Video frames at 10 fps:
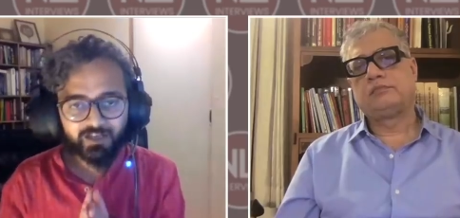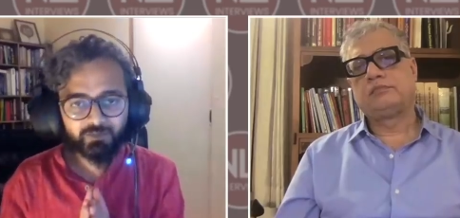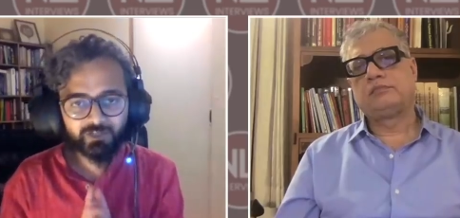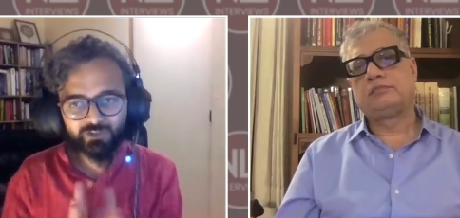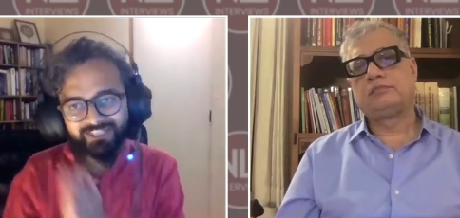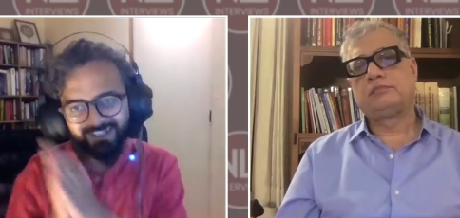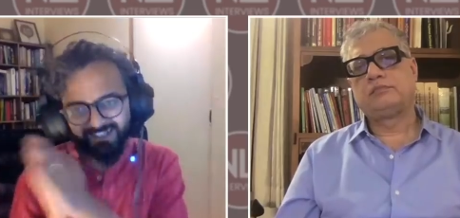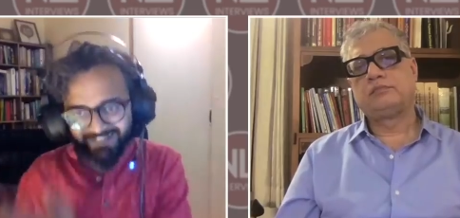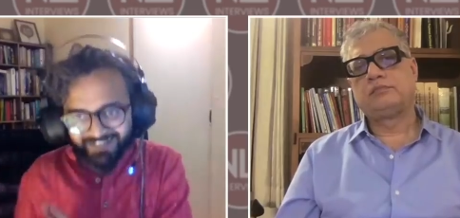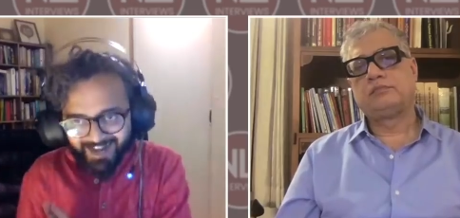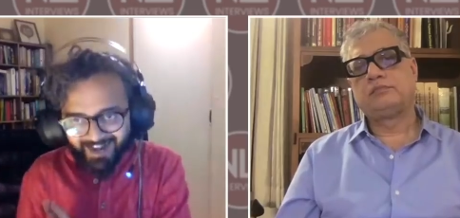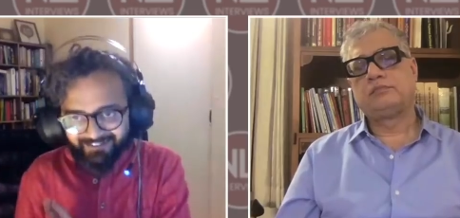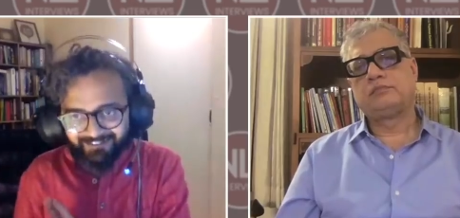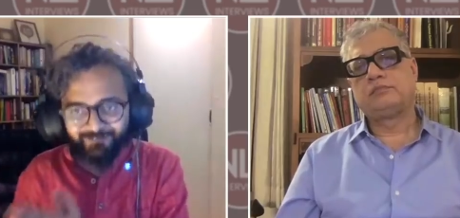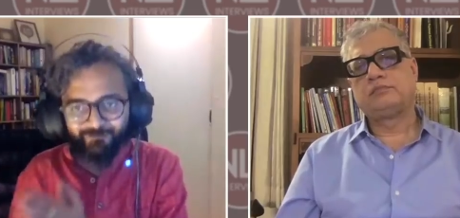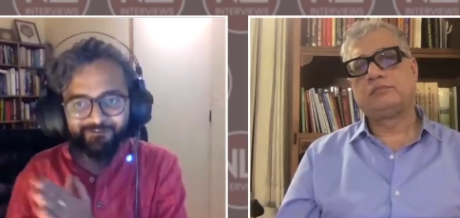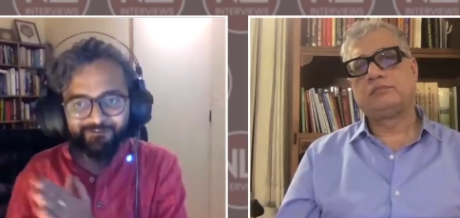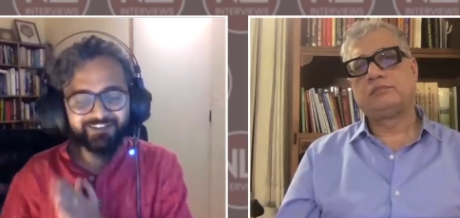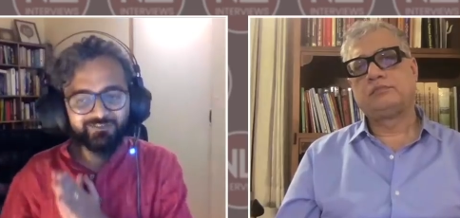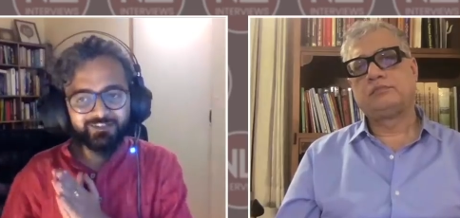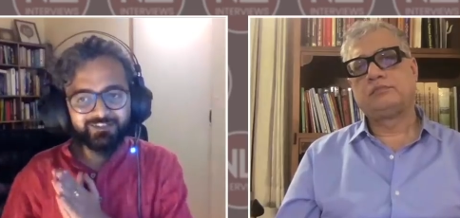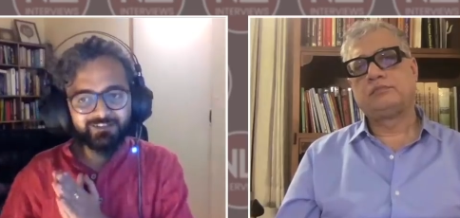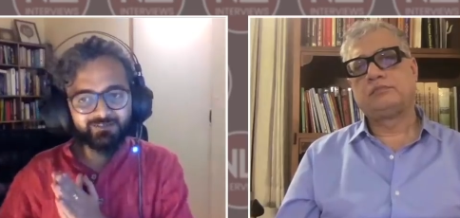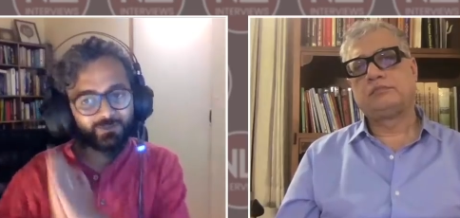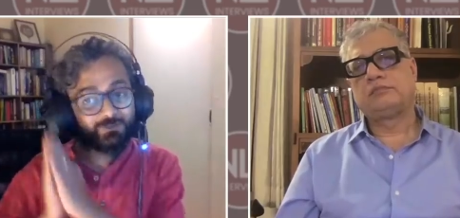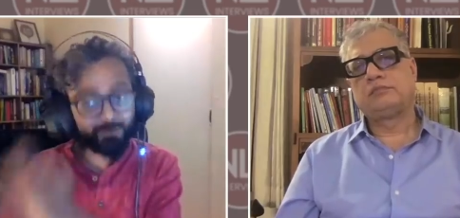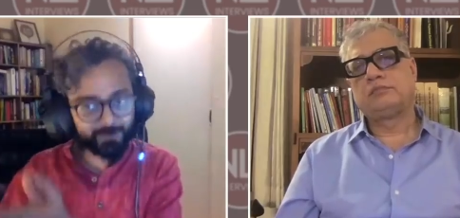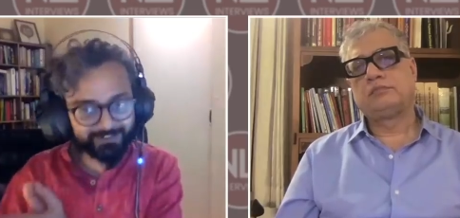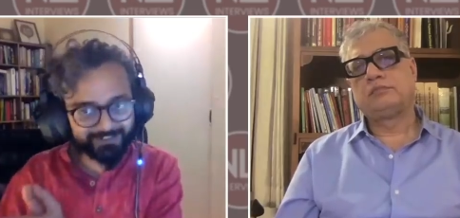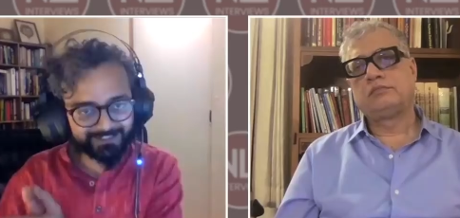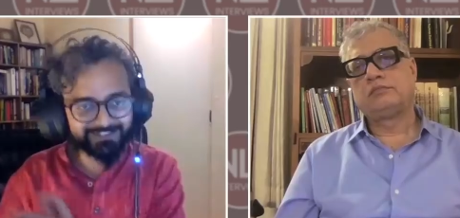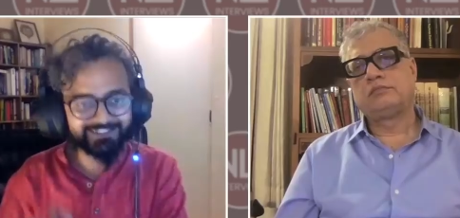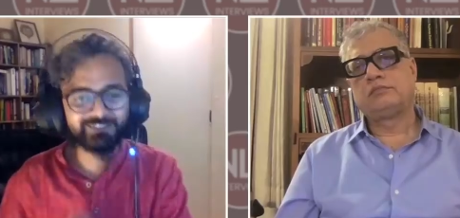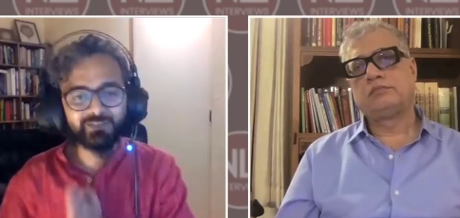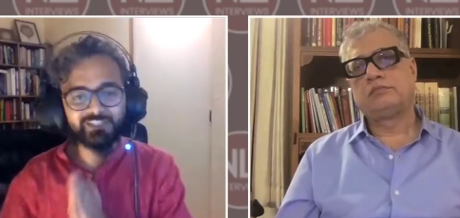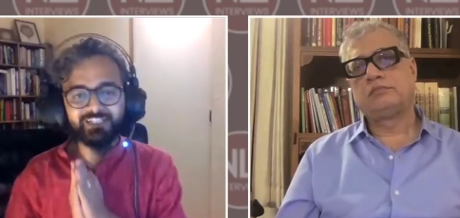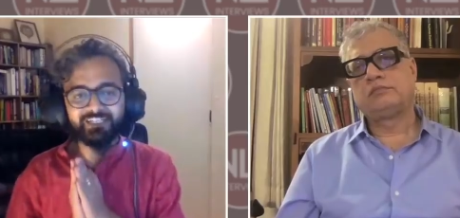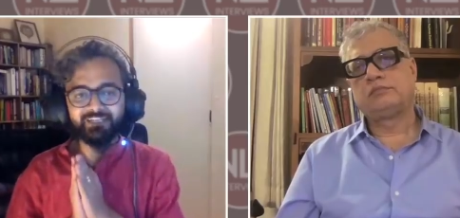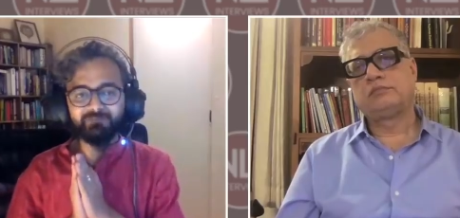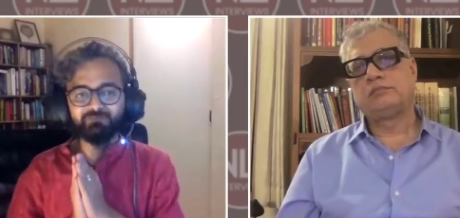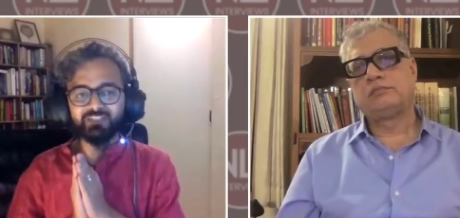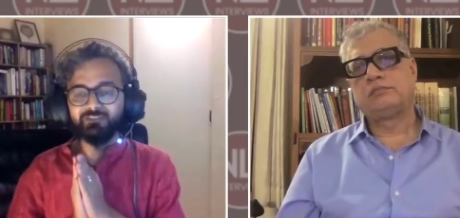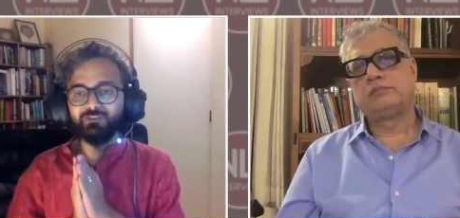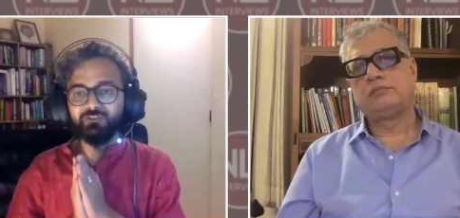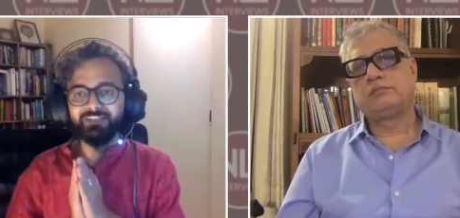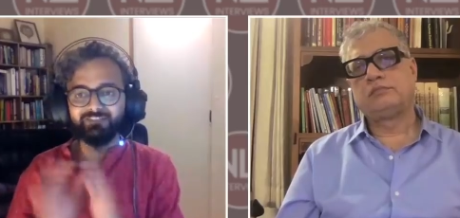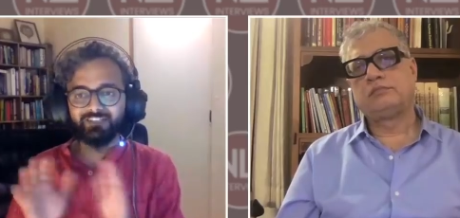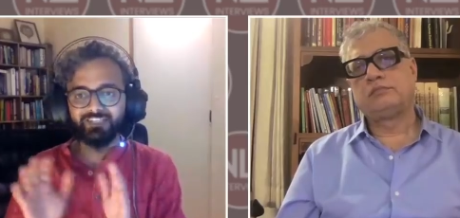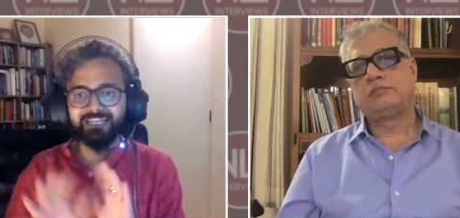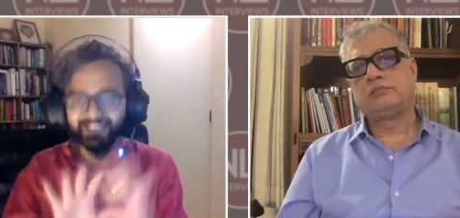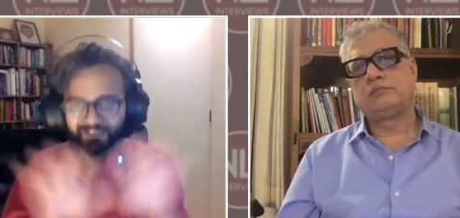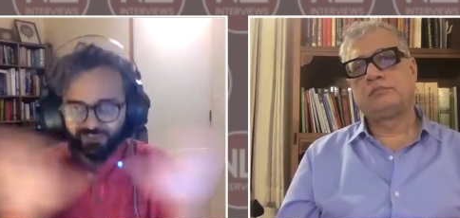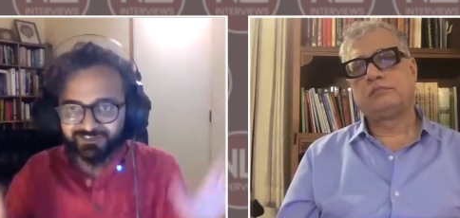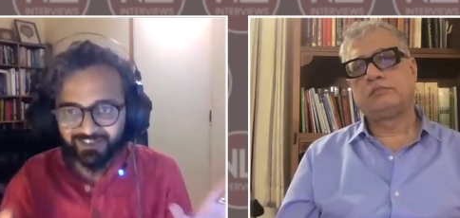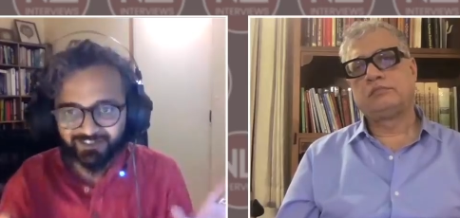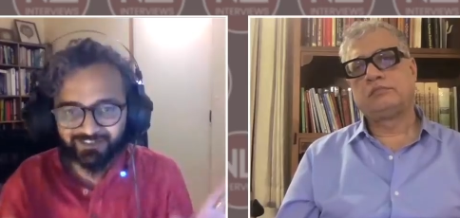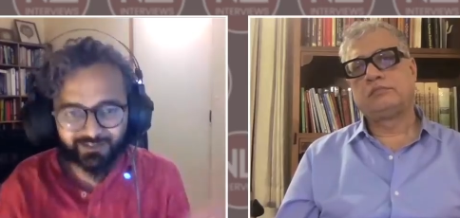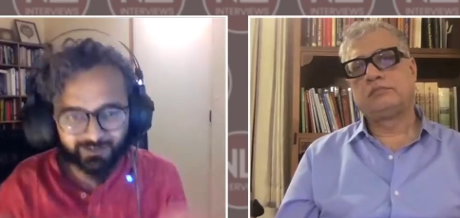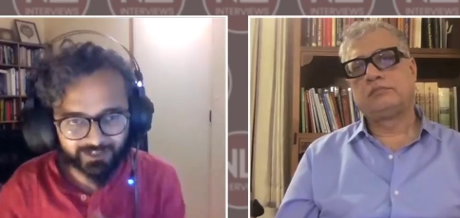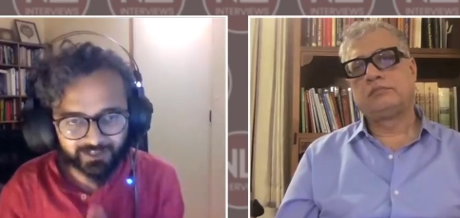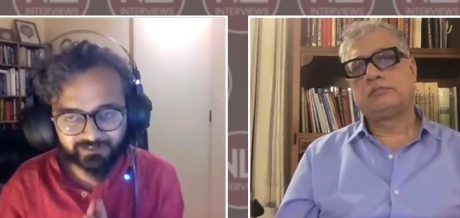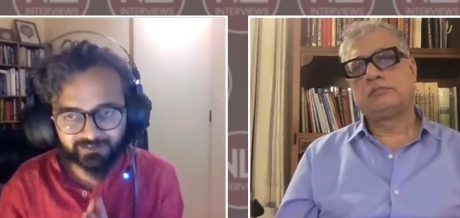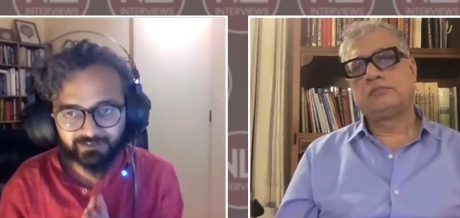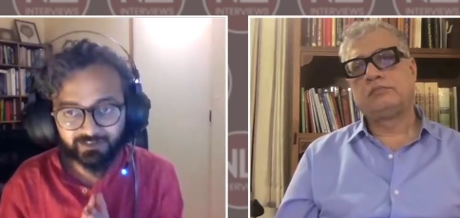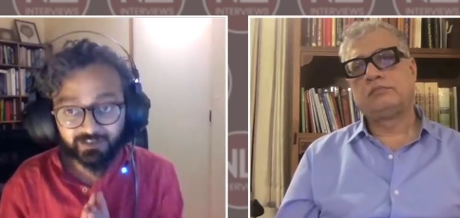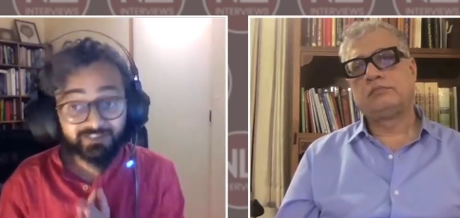Speaker 1: But on the other hand, whenever it comes to politics, especially, you know, whenever elections are in the horizon,